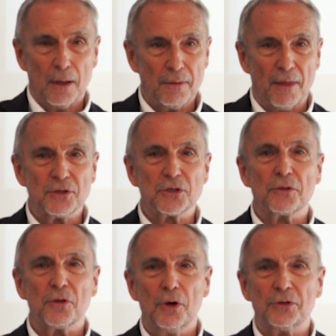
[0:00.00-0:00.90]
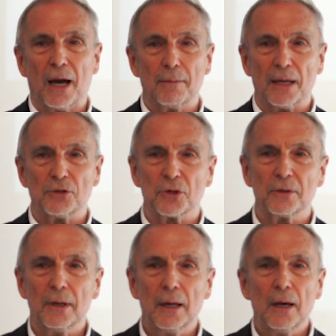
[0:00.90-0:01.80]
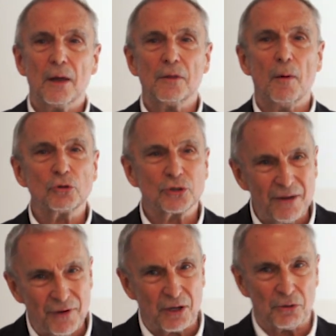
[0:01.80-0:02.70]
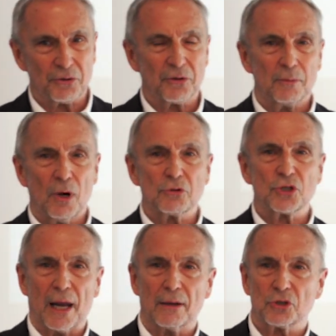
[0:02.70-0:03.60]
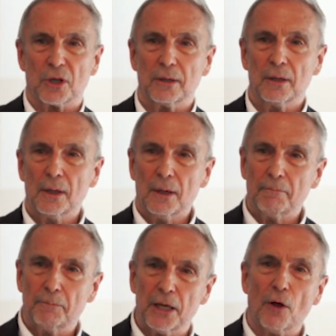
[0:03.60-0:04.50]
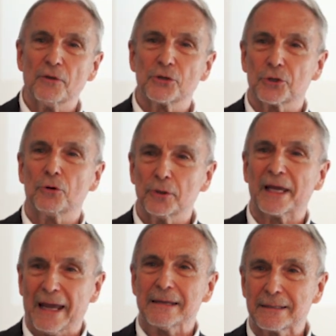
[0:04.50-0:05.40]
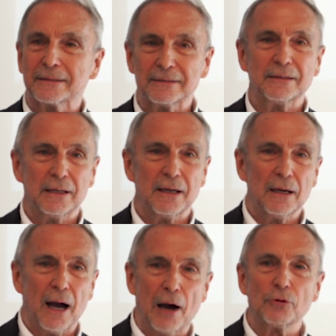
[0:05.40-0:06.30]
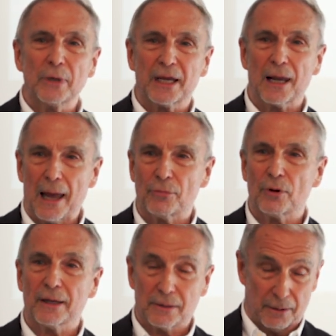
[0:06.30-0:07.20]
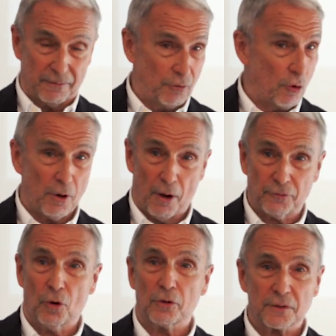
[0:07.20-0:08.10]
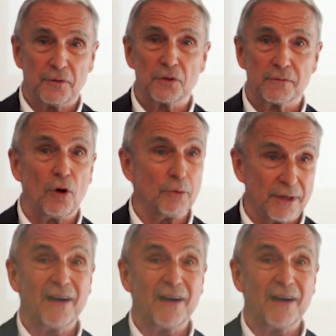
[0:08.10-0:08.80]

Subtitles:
Then there's the third dimension, the most difficult and the most challenging, beyond the school gate. How do we collaborate, of course, first of all with the